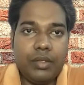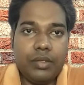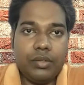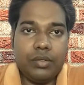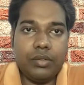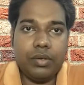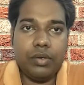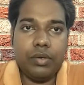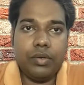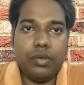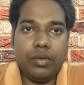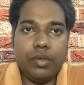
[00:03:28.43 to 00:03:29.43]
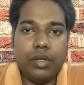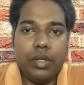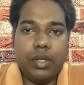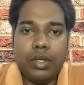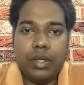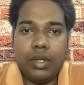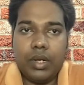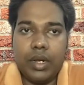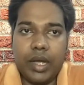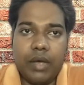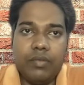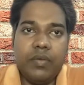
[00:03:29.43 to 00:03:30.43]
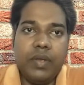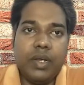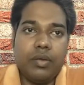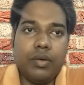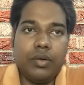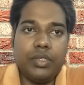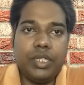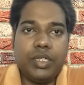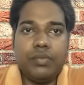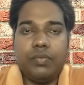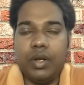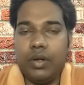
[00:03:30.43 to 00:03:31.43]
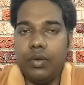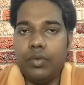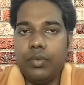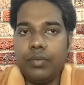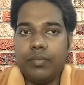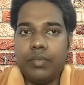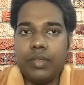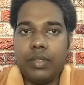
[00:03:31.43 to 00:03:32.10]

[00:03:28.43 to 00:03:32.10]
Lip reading: so now we will close this window,